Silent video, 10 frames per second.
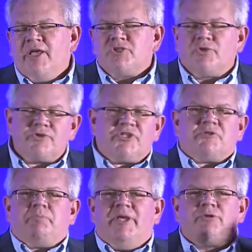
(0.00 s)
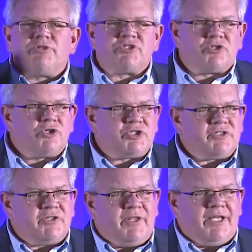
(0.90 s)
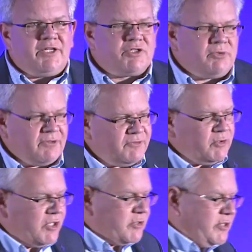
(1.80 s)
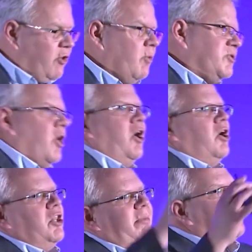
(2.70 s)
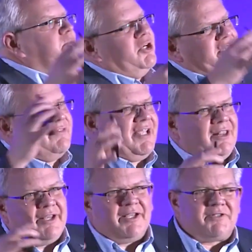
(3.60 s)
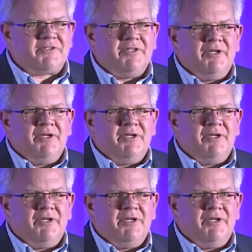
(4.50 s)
So there's this big resurgence in the industry. A few years ago, it was all about predictive analytics.